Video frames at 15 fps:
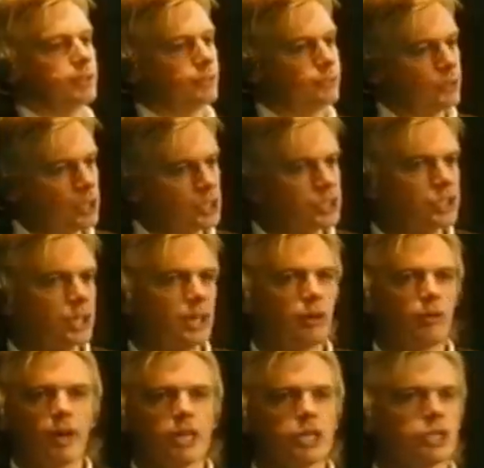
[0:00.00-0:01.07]
first
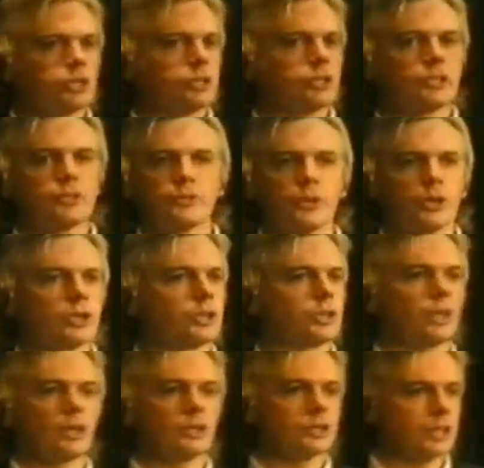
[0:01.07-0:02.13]
generations for
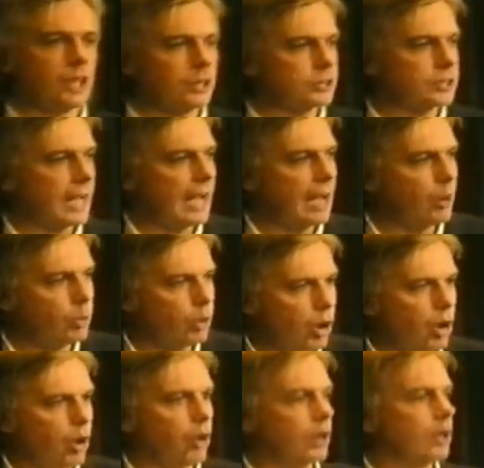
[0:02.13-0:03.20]
goodness knows how
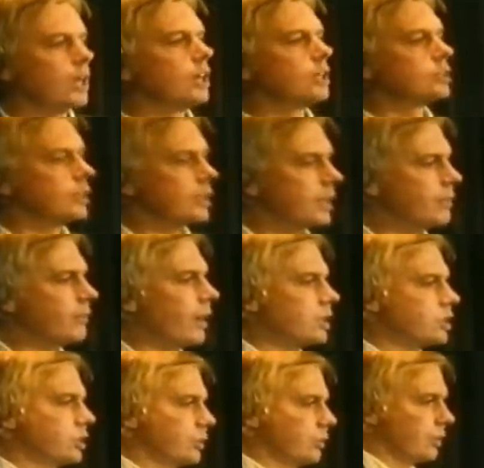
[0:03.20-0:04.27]
long to leave our
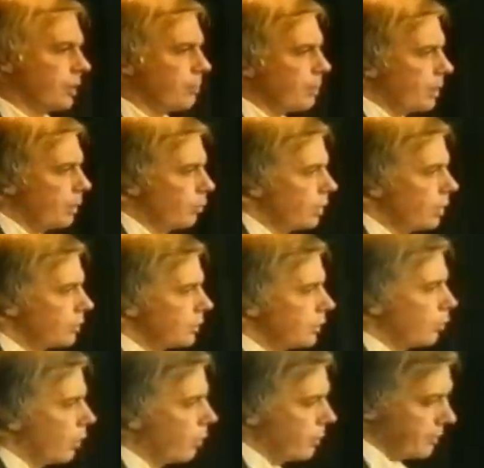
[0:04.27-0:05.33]
children a better world than the
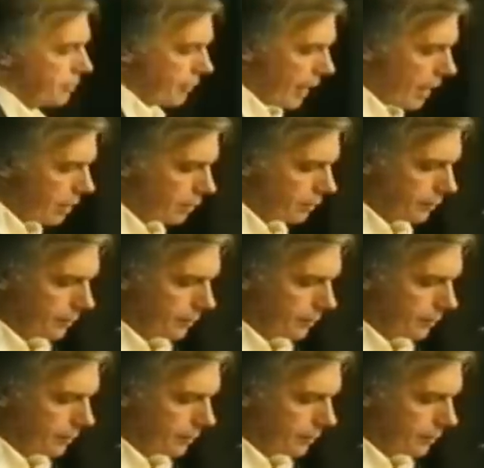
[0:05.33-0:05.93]
one we found.